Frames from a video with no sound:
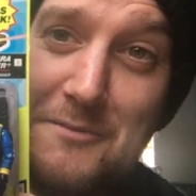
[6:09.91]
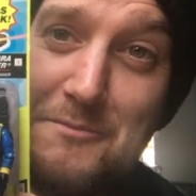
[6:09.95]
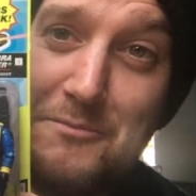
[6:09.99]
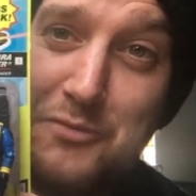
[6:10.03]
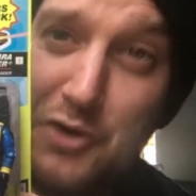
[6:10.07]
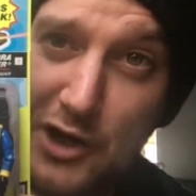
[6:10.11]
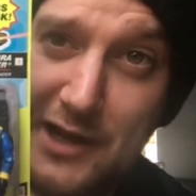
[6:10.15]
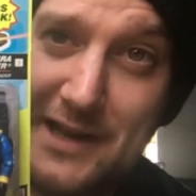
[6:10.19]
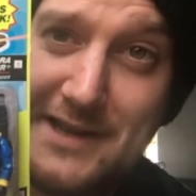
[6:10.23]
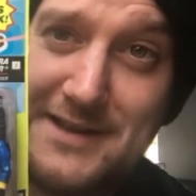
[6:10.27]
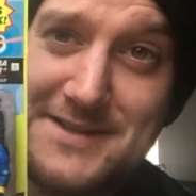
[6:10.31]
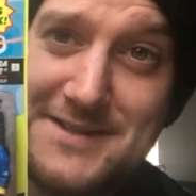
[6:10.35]

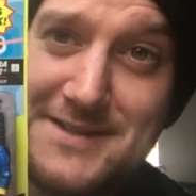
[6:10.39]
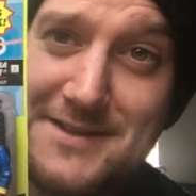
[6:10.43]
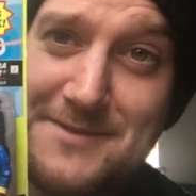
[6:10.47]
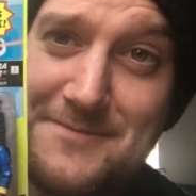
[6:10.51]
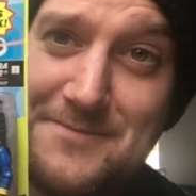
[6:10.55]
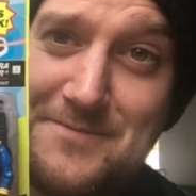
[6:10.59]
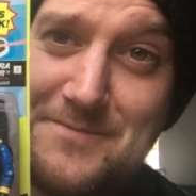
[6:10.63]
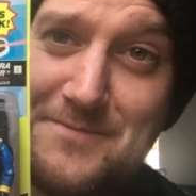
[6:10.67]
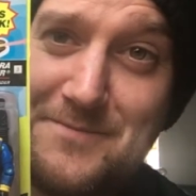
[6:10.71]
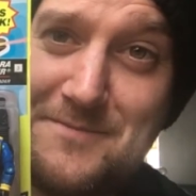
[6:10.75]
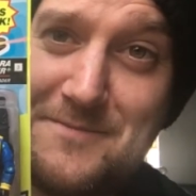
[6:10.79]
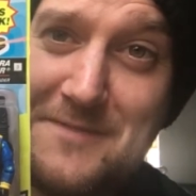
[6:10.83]
Brilliant,
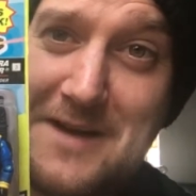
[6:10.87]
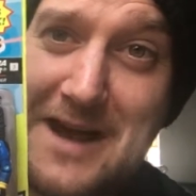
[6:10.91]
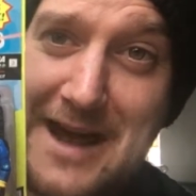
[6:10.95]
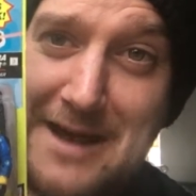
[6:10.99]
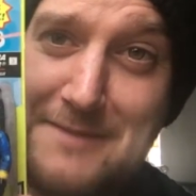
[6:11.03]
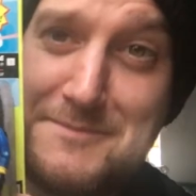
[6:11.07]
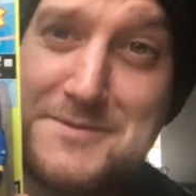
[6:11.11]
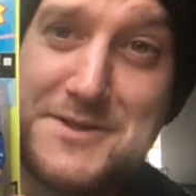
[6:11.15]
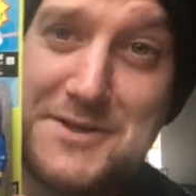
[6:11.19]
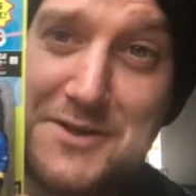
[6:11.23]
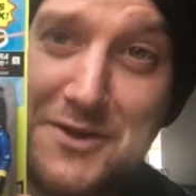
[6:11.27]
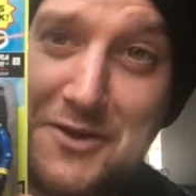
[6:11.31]

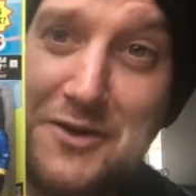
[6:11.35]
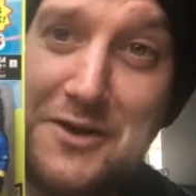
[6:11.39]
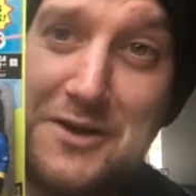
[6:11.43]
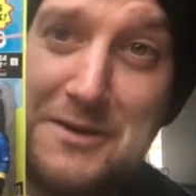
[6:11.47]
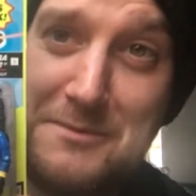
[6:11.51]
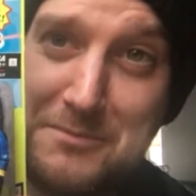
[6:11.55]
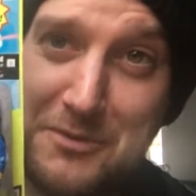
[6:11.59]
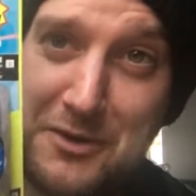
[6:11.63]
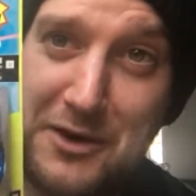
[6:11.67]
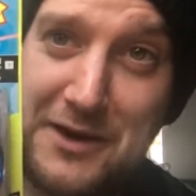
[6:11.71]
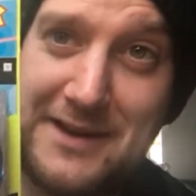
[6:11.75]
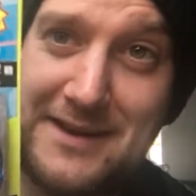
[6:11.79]
absolutely
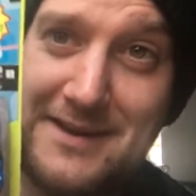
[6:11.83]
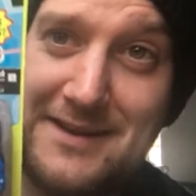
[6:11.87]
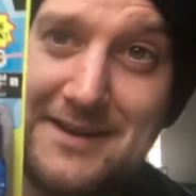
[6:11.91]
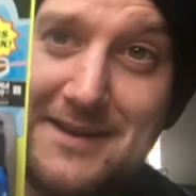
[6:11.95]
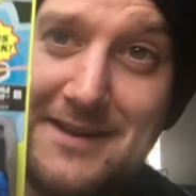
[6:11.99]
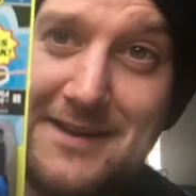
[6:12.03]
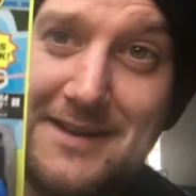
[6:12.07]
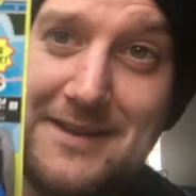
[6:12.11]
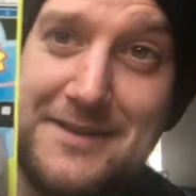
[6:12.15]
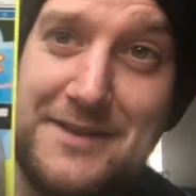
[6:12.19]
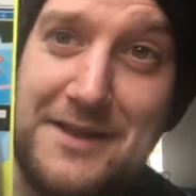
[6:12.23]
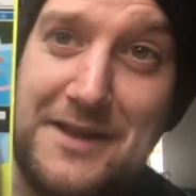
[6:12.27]
brilliant.
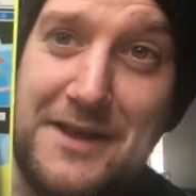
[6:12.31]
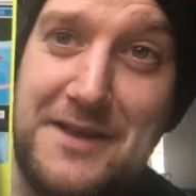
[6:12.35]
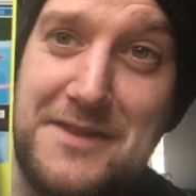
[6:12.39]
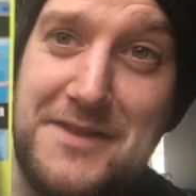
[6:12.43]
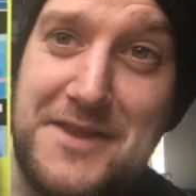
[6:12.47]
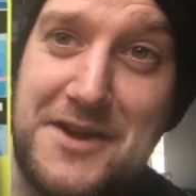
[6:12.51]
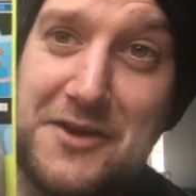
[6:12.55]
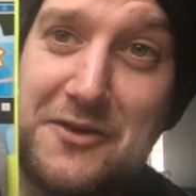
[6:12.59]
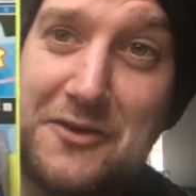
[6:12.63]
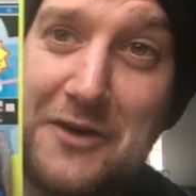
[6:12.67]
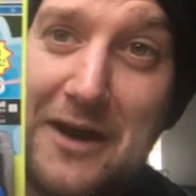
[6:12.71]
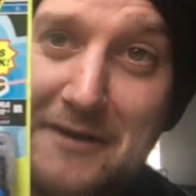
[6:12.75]

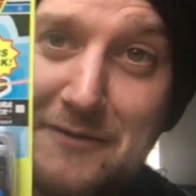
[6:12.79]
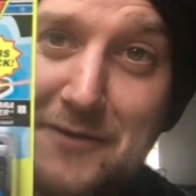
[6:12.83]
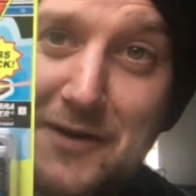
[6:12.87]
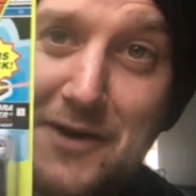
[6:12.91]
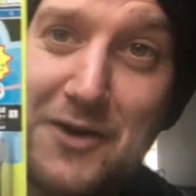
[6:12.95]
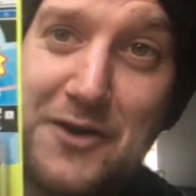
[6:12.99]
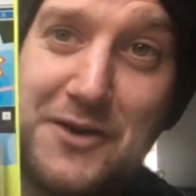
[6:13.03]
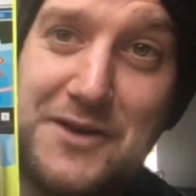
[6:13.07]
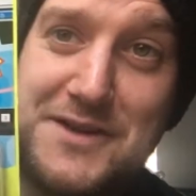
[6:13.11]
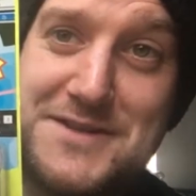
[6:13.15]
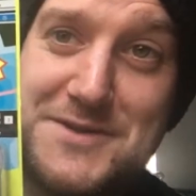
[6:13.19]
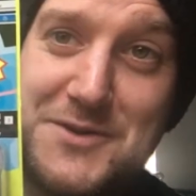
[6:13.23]
The
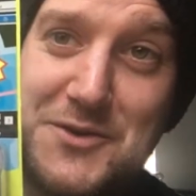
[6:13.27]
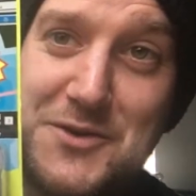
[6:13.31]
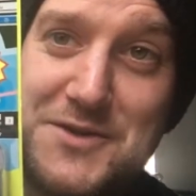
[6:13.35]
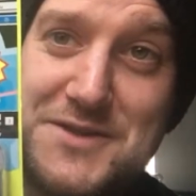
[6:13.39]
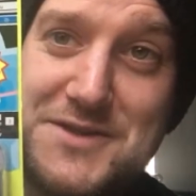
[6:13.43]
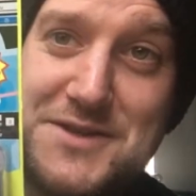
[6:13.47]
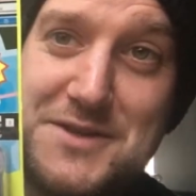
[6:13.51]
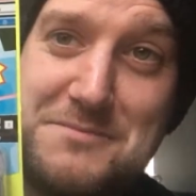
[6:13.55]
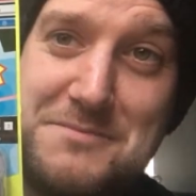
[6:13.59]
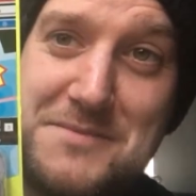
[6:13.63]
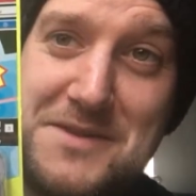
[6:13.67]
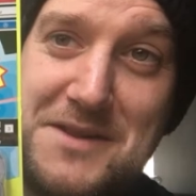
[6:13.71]
graphic on it's
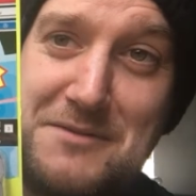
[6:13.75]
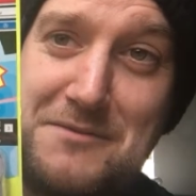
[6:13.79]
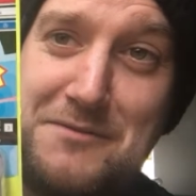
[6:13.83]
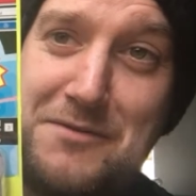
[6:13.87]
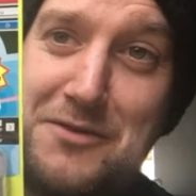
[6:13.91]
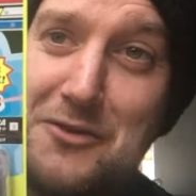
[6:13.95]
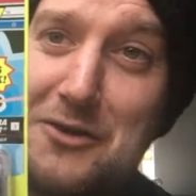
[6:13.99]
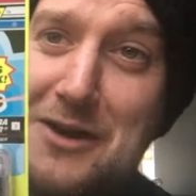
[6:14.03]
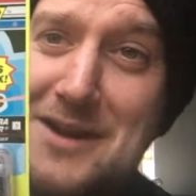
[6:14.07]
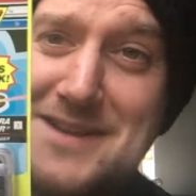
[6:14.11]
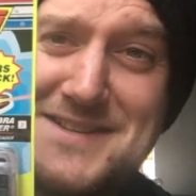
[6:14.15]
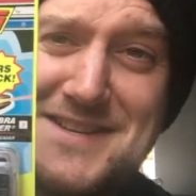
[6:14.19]
awesome. The
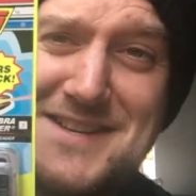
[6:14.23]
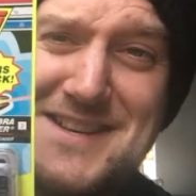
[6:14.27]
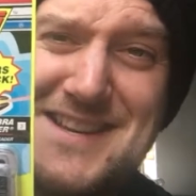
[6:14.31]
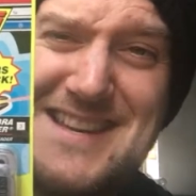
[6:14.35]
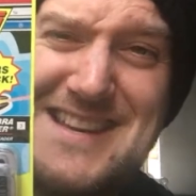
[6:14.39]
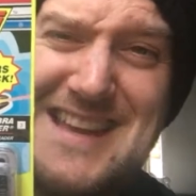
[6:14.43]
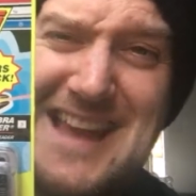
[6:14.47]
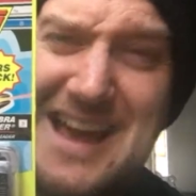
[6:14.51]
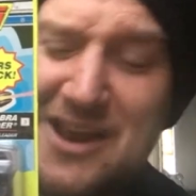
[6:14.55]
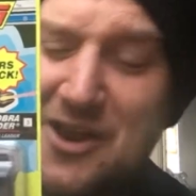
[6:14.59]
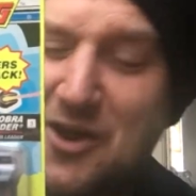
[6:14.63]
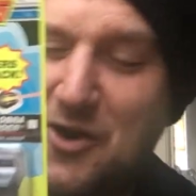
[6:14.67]
fluorescent
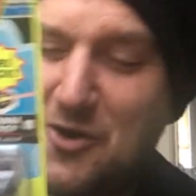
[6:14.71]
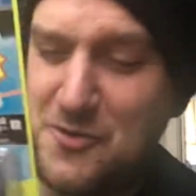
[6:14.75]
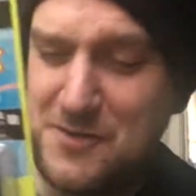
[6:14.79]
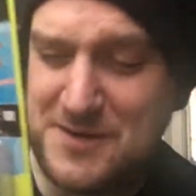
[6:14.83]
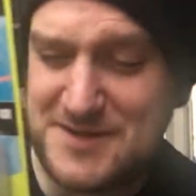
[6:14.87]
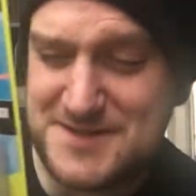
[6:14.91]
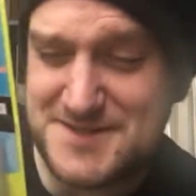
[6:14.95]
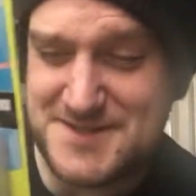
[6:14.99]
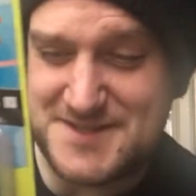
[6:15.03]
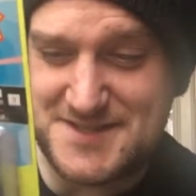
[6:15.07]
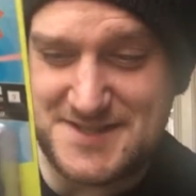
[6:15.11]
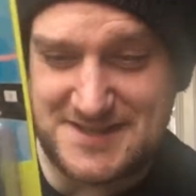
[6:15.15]
yellow.
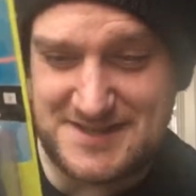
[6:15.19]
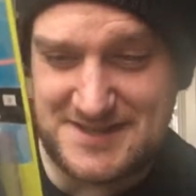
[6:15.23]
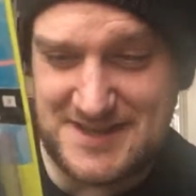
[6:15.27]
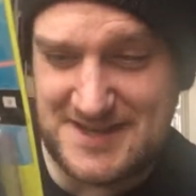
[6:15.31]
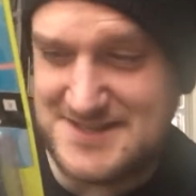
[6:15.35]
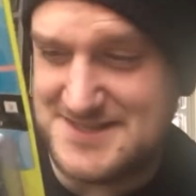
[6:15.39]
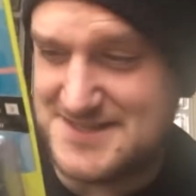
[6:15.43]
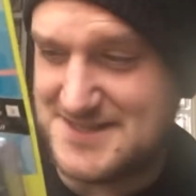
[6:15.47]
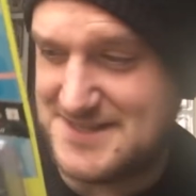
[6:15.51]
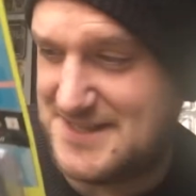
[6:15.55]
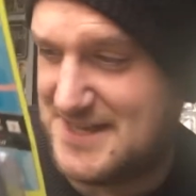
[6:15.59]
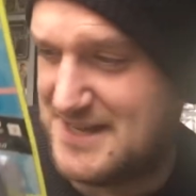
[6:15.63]
It's
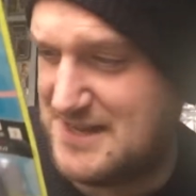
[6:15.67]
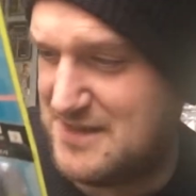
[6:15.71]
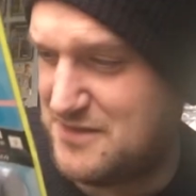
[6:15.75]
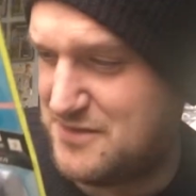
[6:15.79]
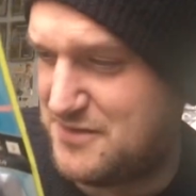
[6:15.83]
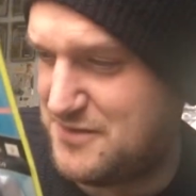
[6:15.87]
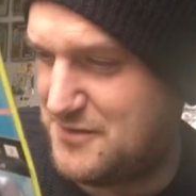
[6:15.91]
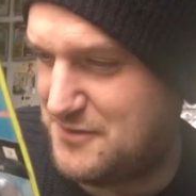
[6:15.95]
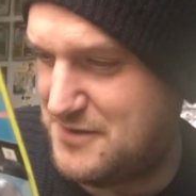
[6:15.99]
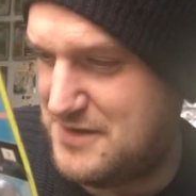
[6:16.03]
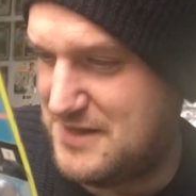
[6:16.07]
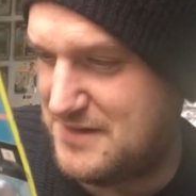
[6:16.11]

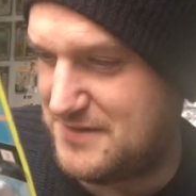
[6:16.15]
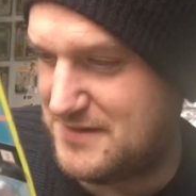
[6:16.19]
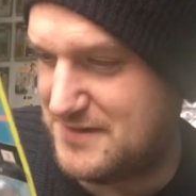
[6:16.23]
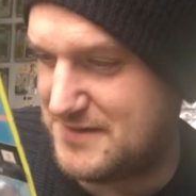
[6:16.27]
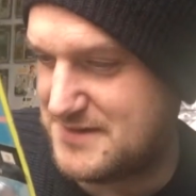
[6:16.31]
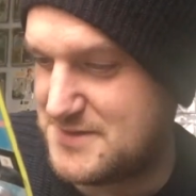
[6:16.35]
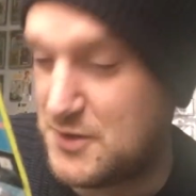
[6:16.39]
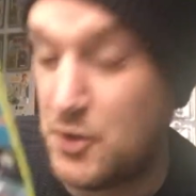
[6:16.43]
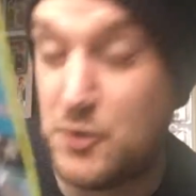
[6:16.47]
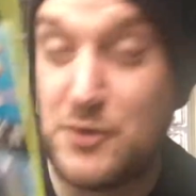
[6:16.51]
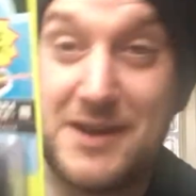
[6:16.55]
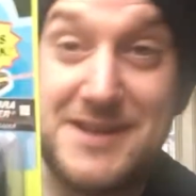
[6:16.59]
1993, I think.
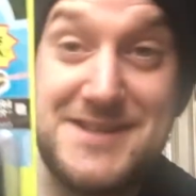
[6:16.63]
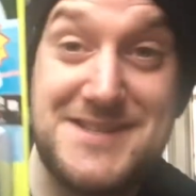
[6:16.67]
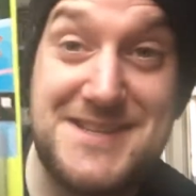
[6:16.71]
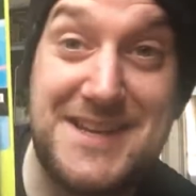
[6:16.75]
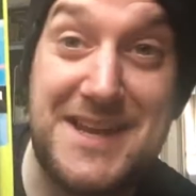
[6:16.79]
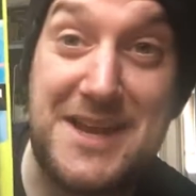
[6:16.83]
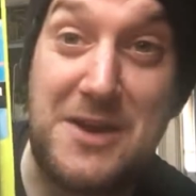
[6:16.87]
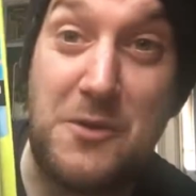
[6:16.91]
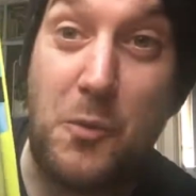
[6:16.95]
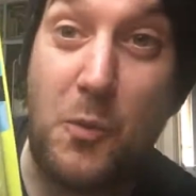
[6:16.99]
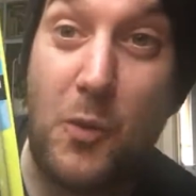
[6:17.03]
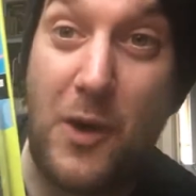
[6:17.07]

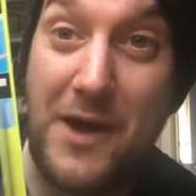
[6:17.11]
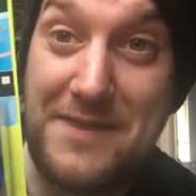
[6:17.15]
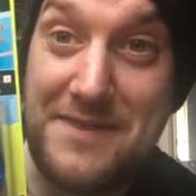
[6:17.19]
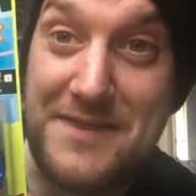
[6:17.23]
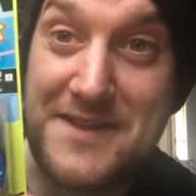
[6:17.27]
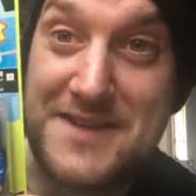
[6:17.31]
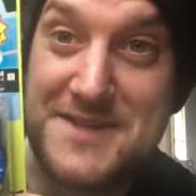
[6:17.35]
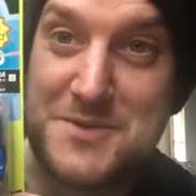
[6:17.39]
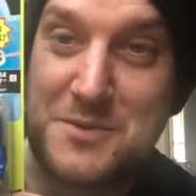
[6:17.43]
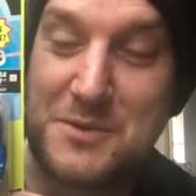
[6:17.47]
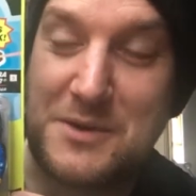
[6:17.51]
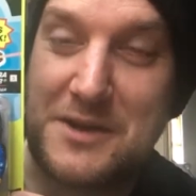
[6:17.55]
1991
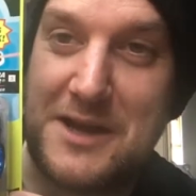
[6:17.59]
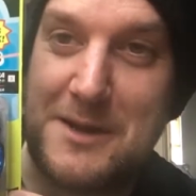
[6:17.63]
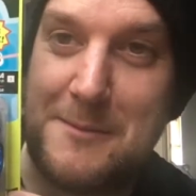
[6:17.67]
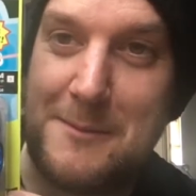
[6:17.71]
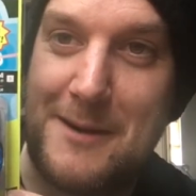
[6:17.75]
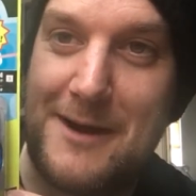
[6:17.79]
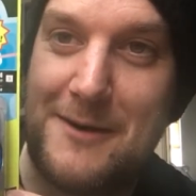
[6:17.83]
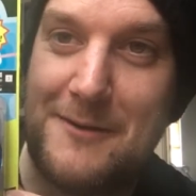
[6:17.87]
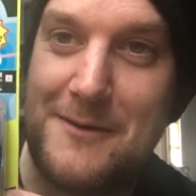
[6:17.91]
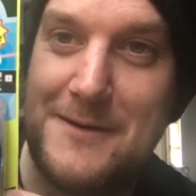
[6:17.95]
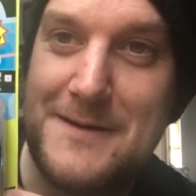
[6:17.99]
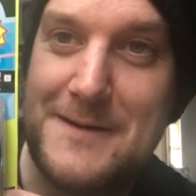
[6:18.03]
this one came
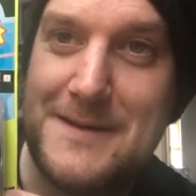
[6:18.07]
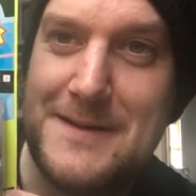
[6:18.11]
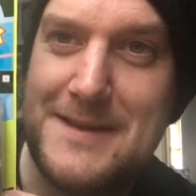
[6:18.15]
out.